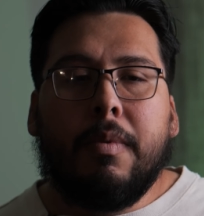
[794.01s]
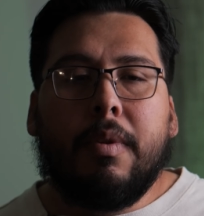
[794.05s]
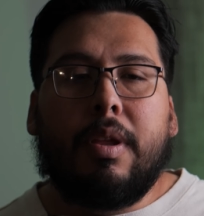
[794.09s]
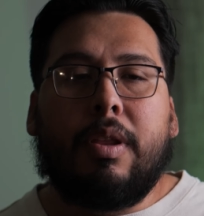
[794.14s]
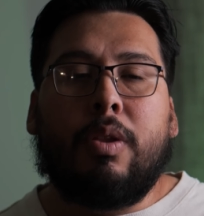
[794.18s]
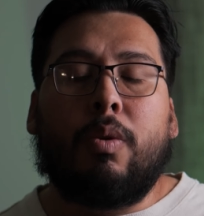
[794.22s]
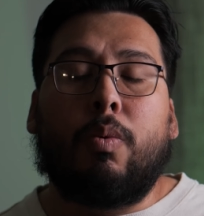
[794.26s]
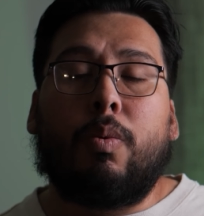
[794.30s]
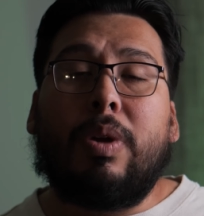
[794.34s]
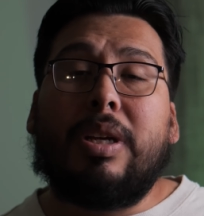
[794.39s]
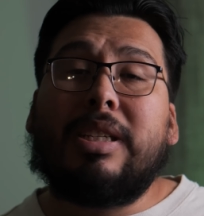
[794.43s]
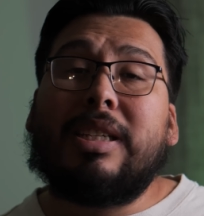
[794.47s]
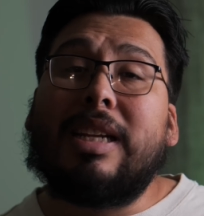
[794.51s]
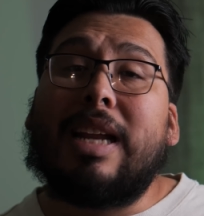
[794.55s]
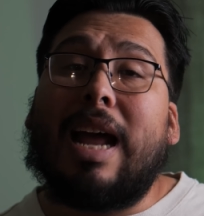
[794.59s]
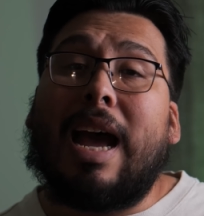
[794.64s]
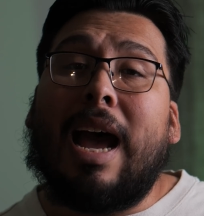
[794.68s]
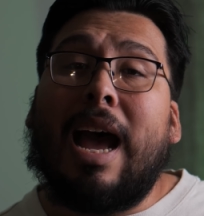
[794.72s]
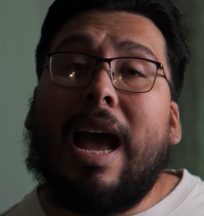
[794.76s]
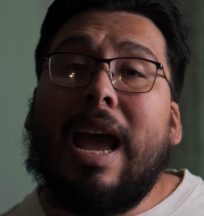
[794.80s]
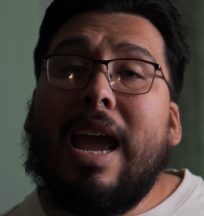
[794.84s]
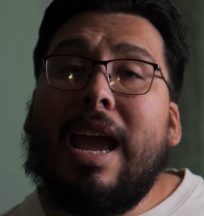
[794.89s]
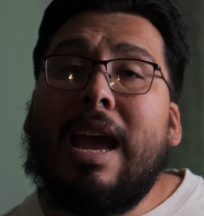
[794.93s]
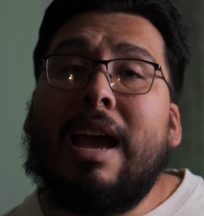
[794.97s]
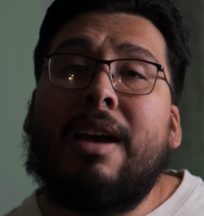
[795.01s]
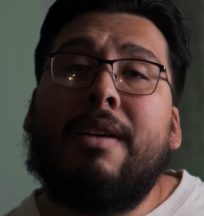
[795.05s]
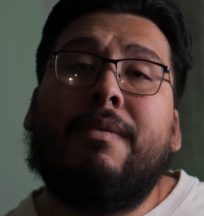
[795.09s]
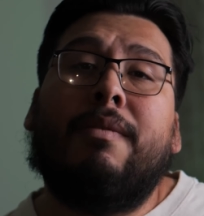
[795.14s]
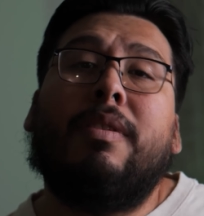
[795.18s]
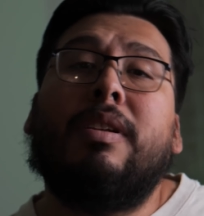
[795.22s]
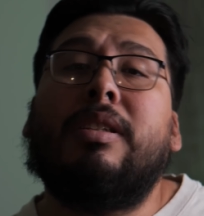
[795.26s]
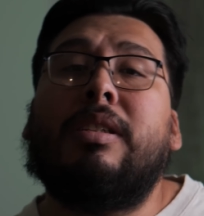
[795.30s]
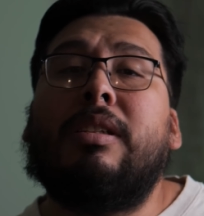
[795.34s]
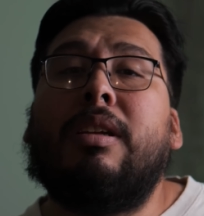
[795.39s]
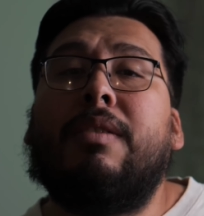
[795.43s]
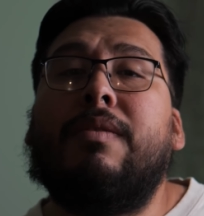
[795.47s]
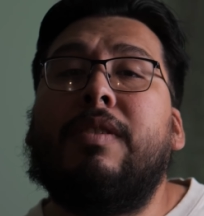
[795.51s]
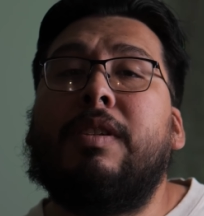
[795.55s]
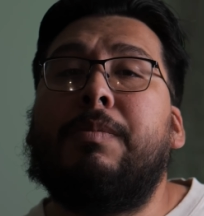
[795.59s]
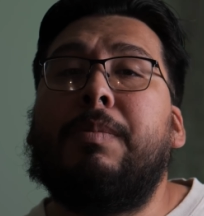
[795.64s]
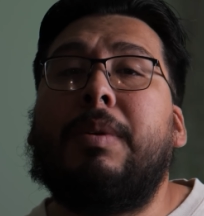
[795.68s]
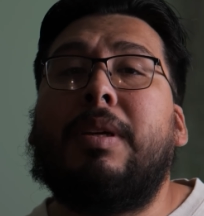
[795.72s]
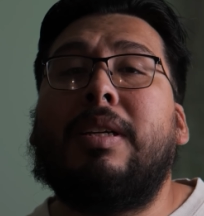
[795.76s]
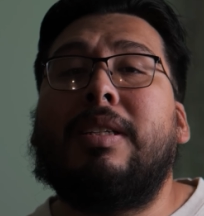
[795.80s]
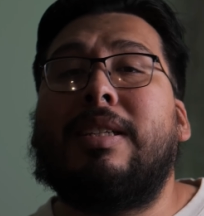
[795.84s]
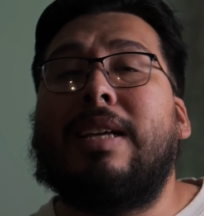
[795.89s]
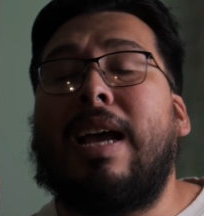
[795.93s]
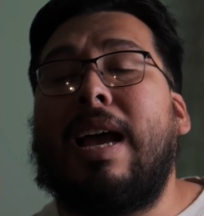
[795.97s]
The reason I have this stuff is
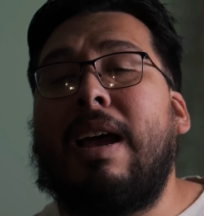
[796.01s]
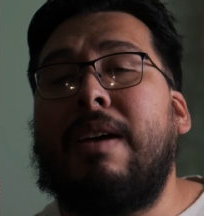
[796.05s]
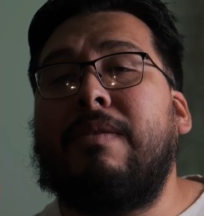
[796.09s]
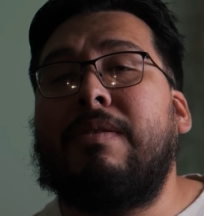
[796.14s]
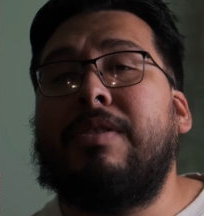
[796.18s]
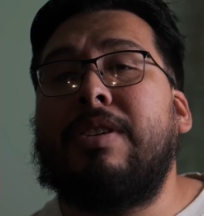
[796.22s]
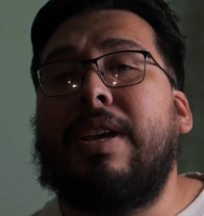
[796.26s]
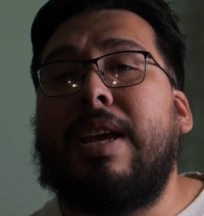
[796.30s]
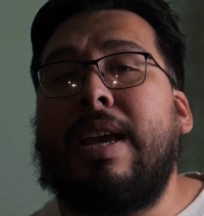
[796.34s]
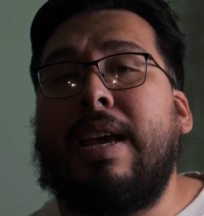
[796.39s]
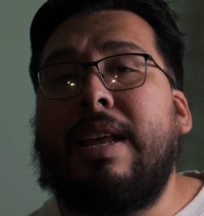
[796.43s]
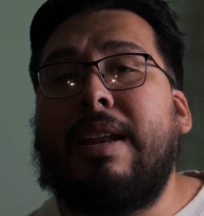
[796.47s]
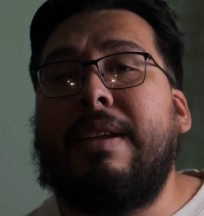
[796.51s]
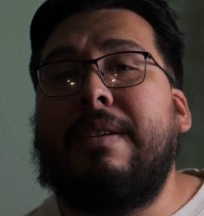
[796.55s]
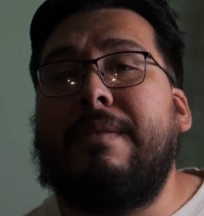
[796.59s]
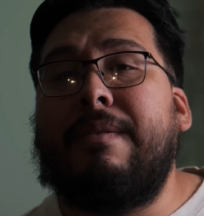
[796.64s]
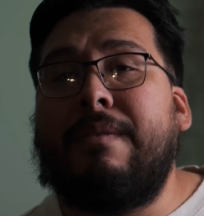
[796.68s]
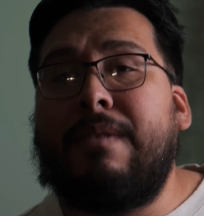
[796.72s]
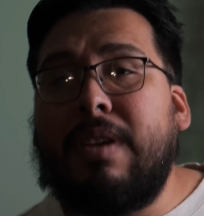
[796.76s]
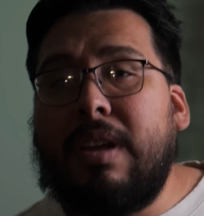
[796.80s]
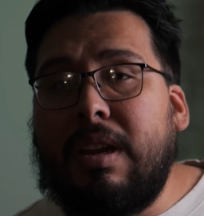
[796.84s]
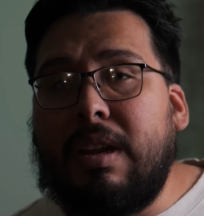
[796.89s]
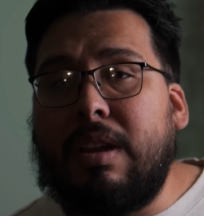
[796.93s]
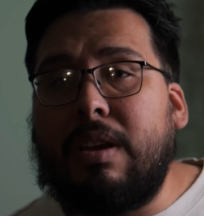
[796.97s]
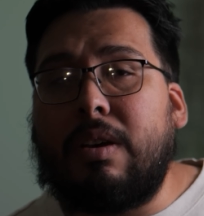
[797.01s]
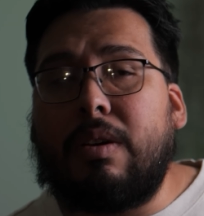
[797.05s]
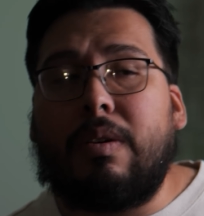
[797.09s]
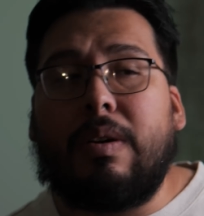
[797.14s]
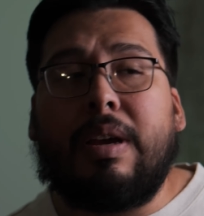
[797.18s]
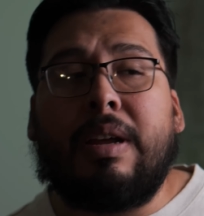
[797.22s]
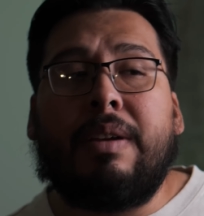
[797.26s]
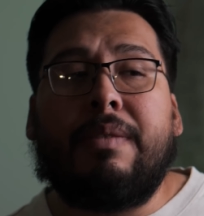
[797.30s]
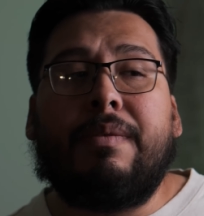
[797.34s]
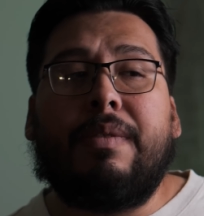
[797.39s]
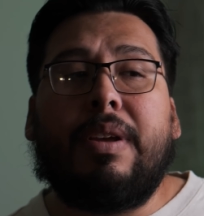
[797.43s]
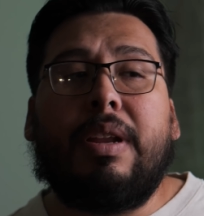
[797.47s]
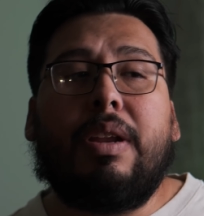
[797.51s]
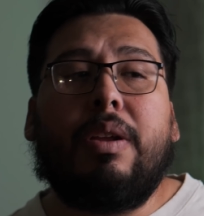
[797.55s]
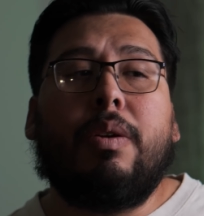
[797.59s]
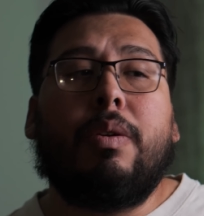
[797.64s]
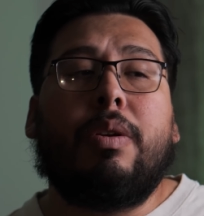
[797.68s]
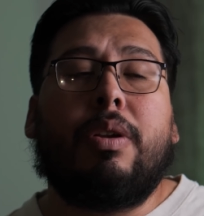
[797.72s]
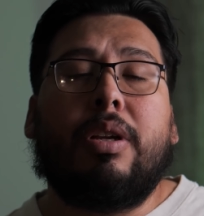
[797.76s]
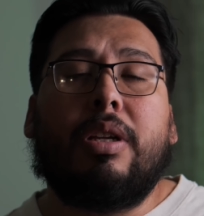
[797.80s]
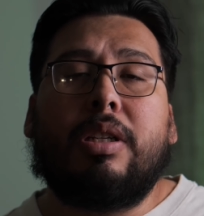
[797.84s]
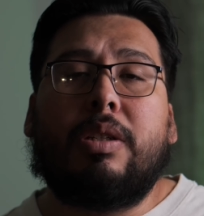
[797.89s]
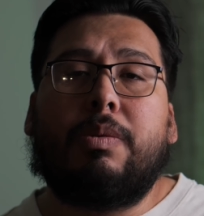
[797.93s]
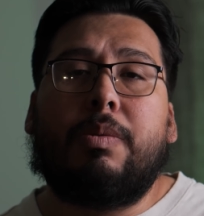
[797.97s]
because I have to edit video, and video
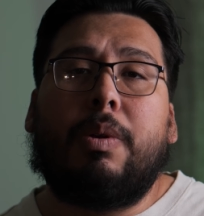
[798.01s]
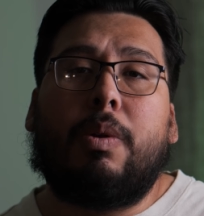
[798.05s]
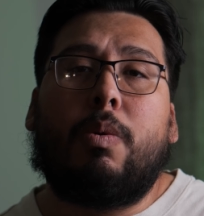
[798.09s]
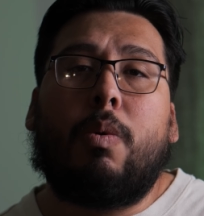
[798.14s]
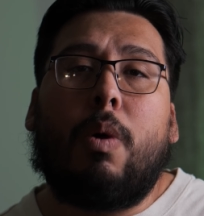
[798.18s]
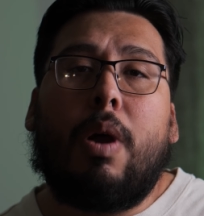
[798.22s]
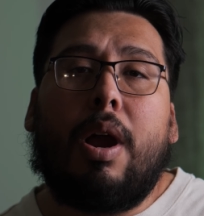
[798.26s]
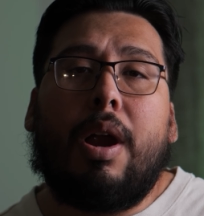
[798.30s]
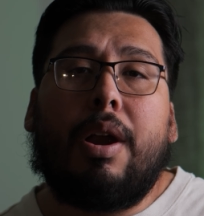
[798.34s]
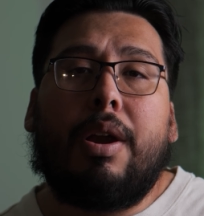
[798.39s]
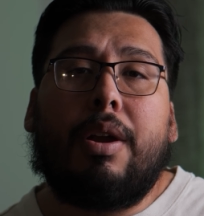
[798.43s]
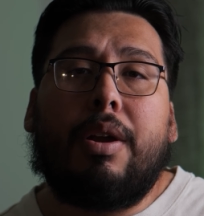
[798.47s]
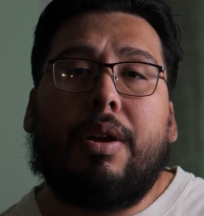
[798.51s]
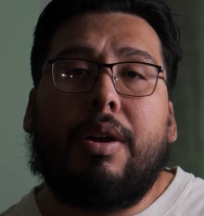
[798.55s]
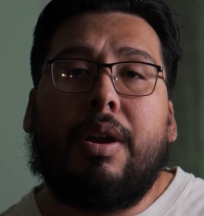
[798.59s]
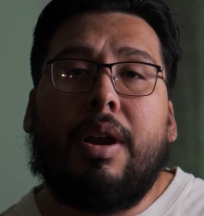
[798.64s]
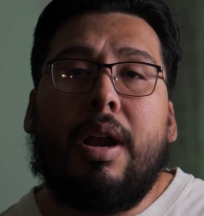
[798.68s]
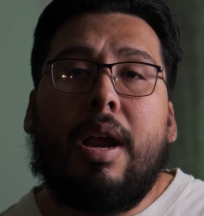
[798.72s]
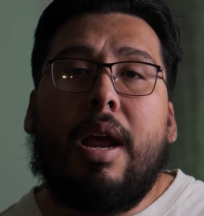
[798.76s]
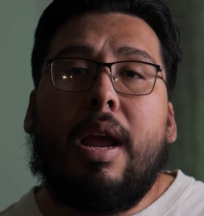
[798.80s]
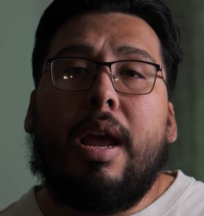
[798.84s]
does require